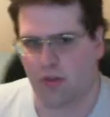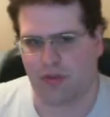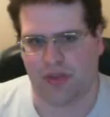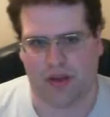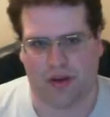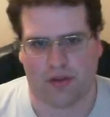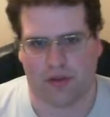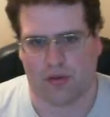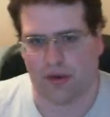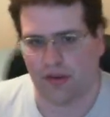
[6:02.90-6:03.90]
with that other
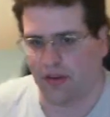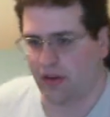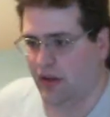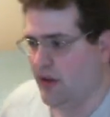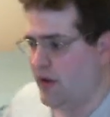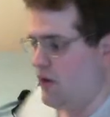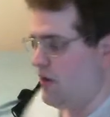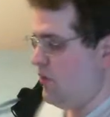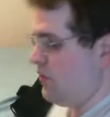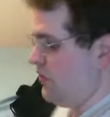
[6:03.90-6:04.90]
crazy,
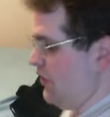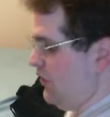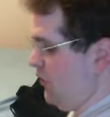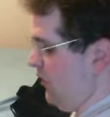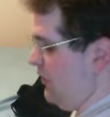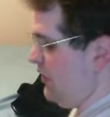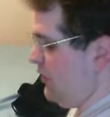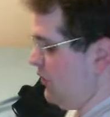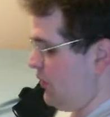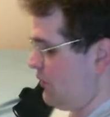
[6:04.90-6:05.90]
with the crazy
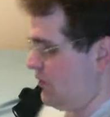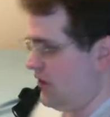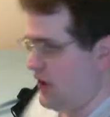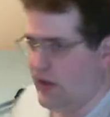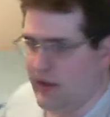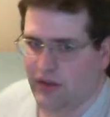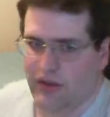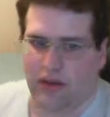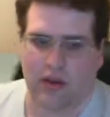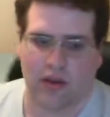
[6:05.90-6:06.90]
girl I was dating, and
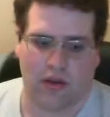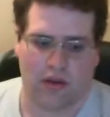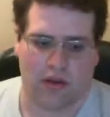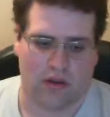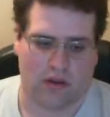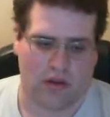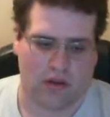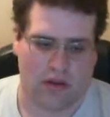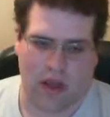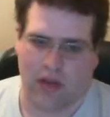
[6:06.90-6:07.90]
then
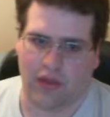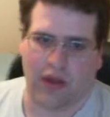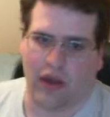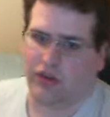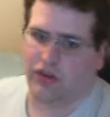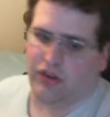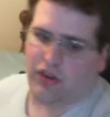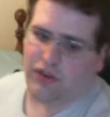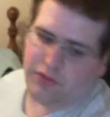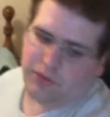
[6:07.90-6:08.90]
I just
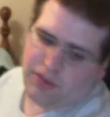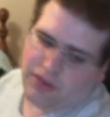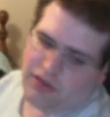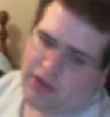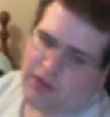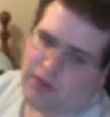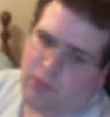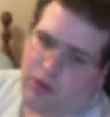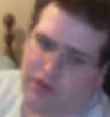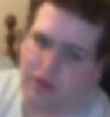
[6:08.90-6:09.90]
left her because I didn't
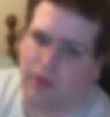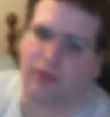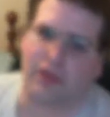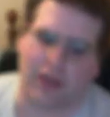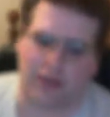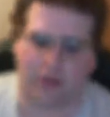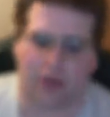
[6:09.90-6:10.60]
want to deal with that